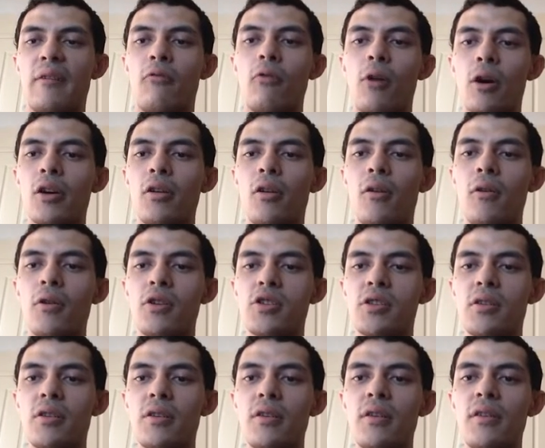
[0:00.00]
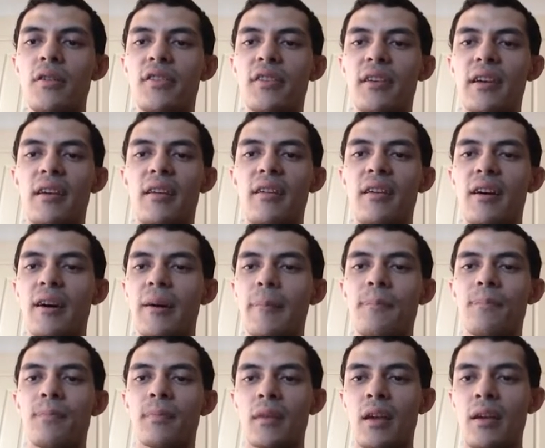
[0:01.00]
rocket launchers.
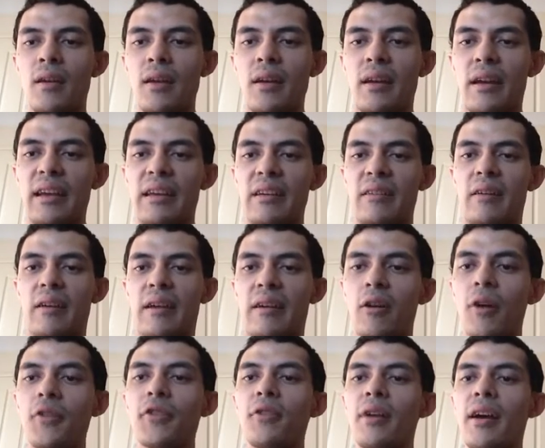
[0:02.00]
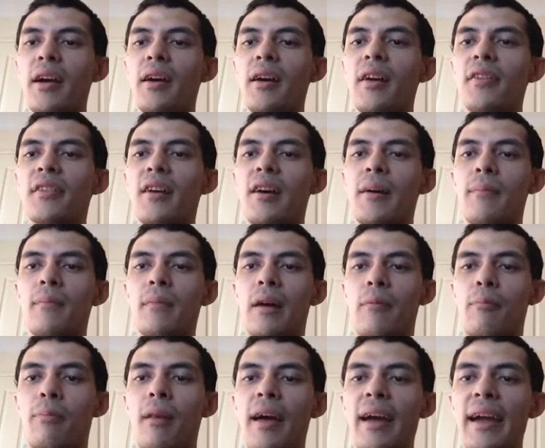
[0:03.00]
And he also has
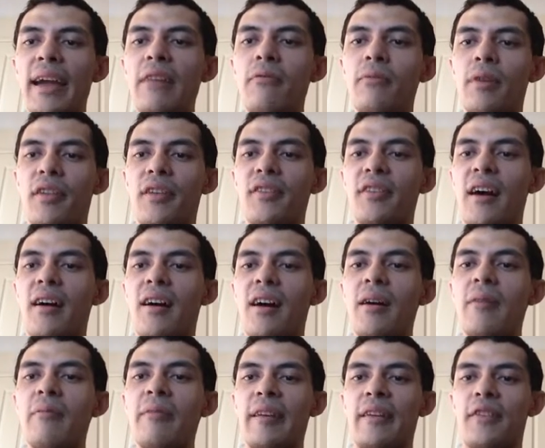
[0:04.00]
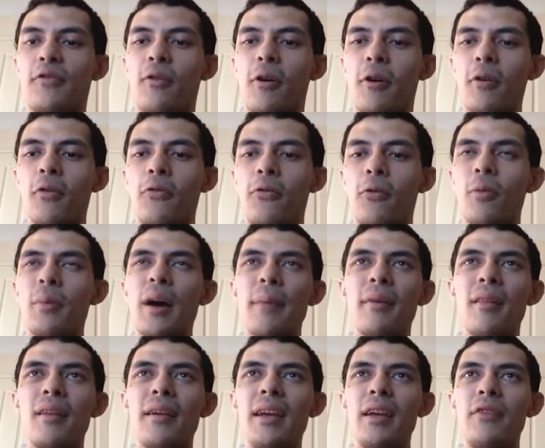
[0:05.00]
a blade with his arm in his final form, I
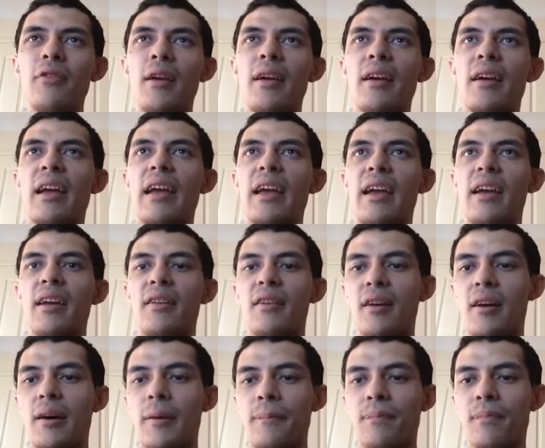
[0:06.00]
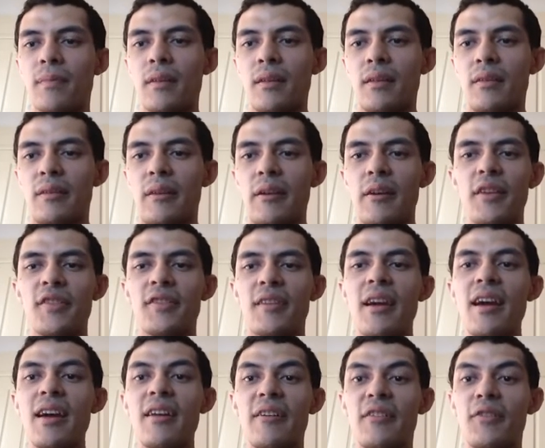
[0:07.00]
believe. And there's
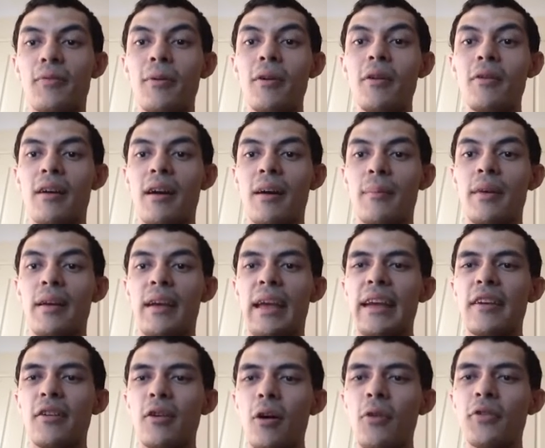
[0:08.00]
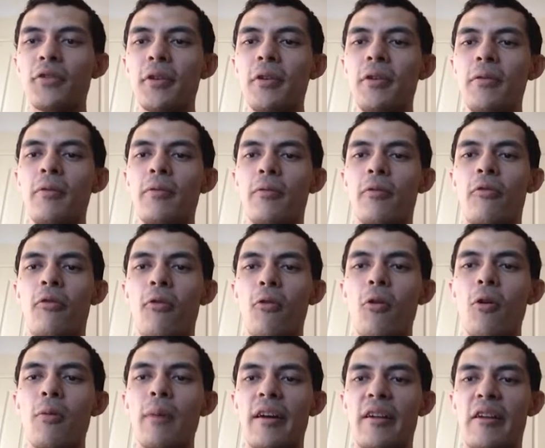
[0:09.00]
that as well. He can also
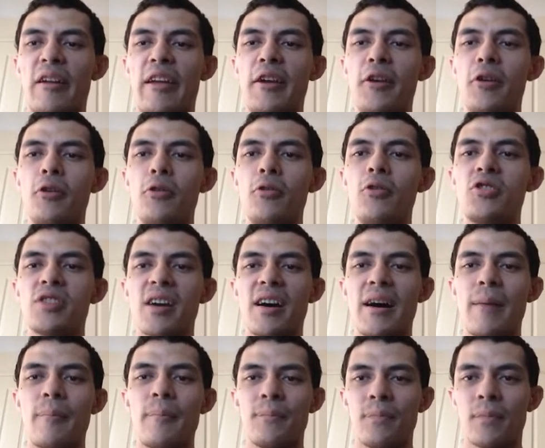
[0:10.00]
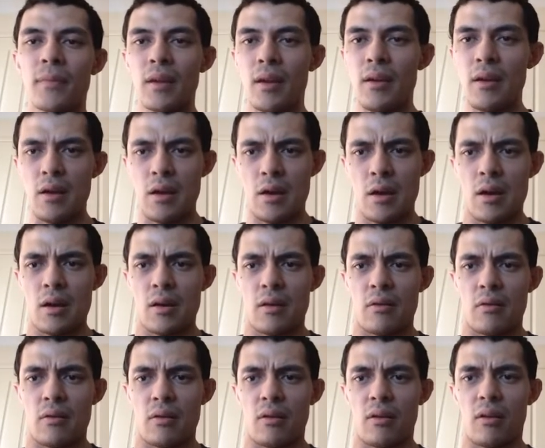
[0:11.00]
form a huge
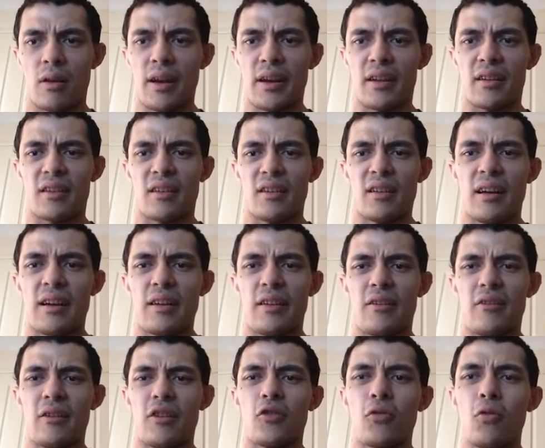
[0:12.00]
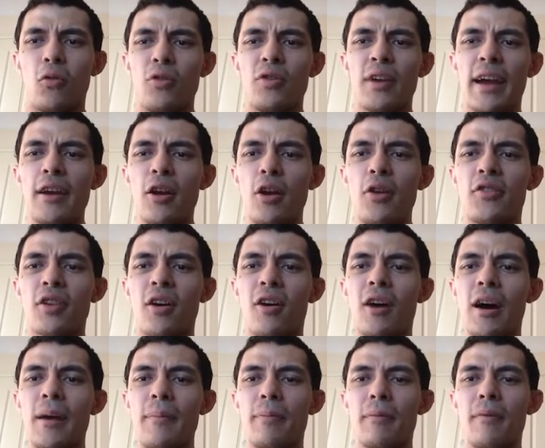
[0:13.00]
like a tornado
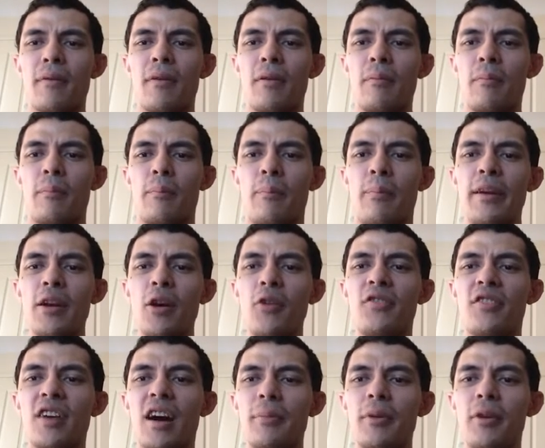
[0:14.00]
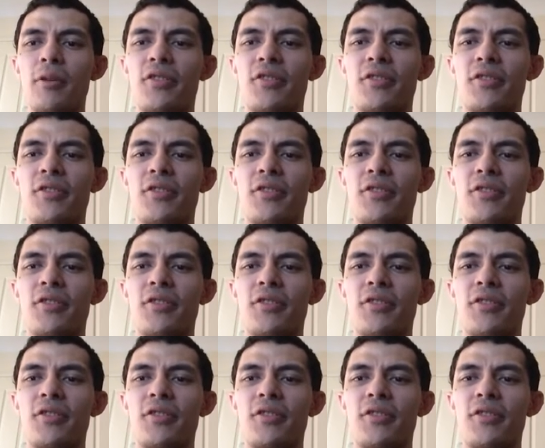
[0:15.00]
type BOW